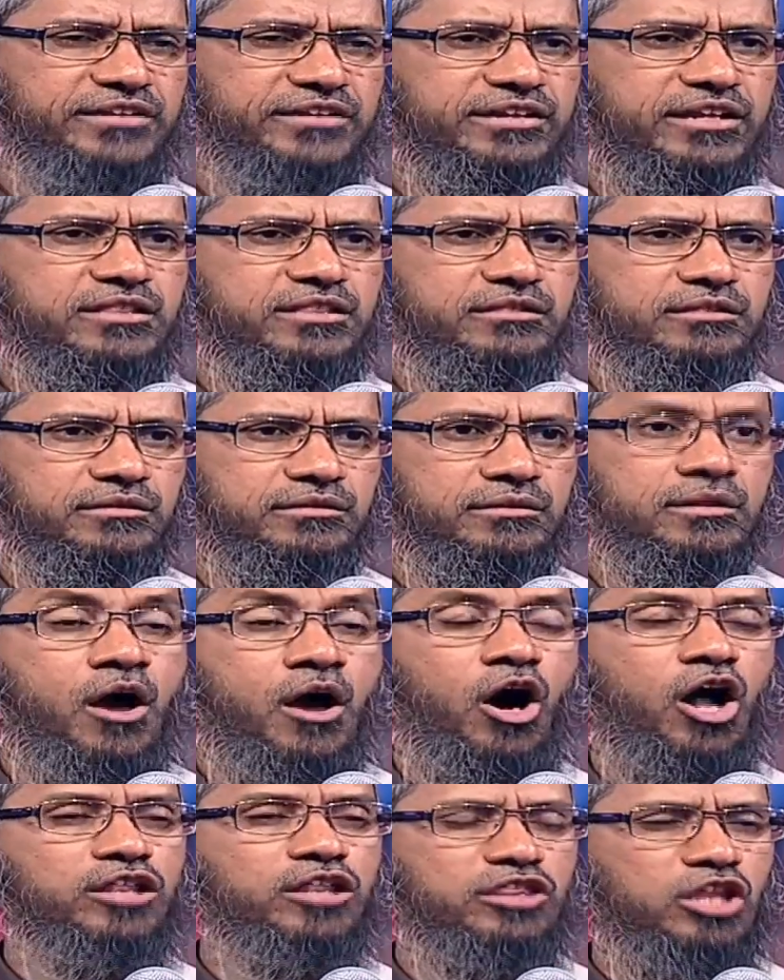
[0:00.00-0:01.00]
First is
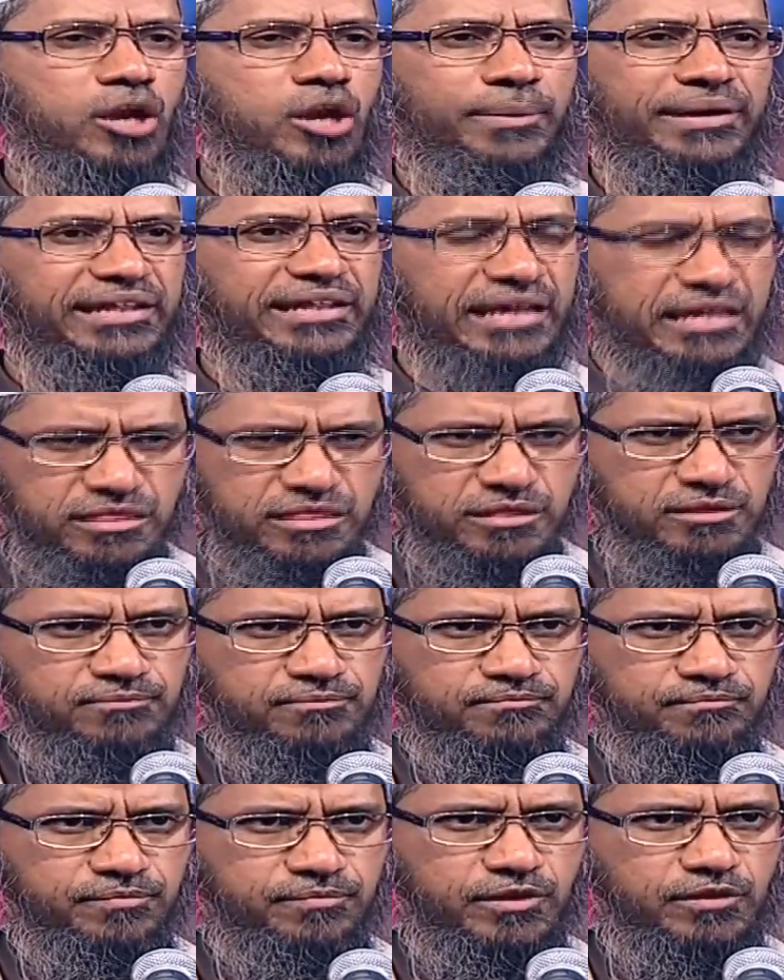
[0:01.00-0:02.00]
Australopithecus
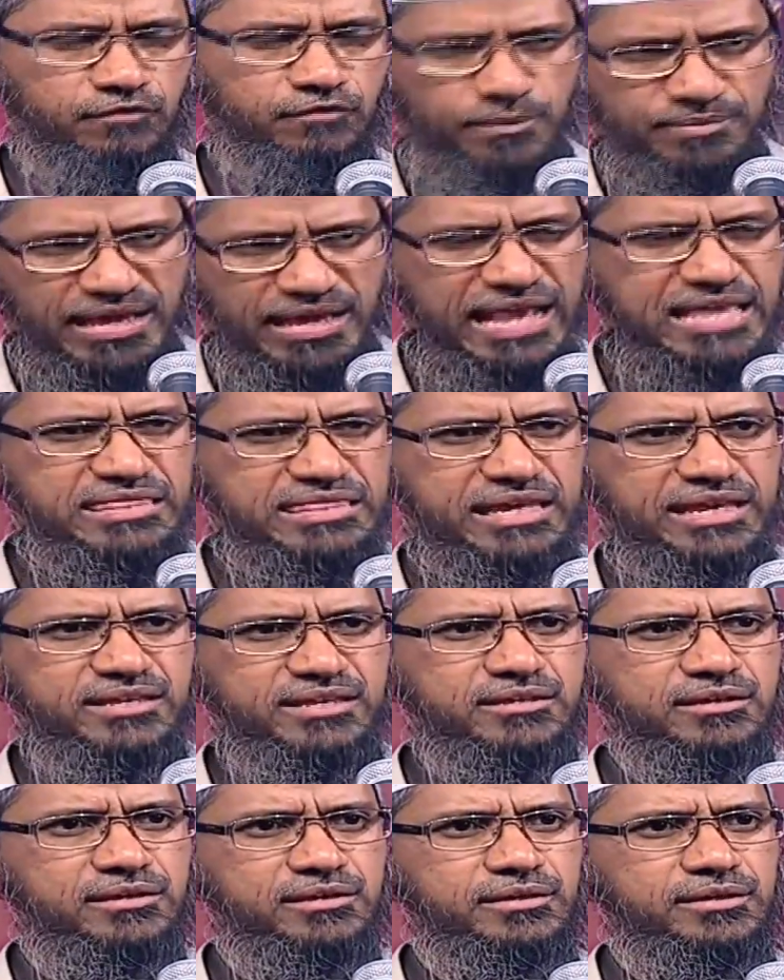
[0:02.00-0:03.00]
from the Ice
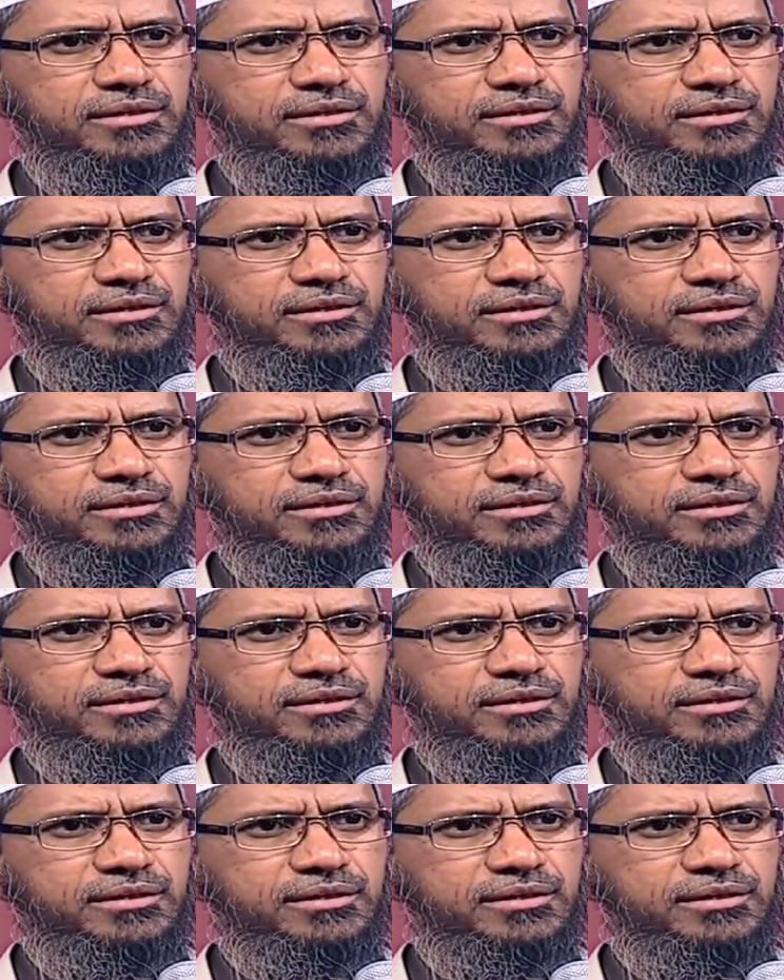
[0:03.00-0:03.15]
Age,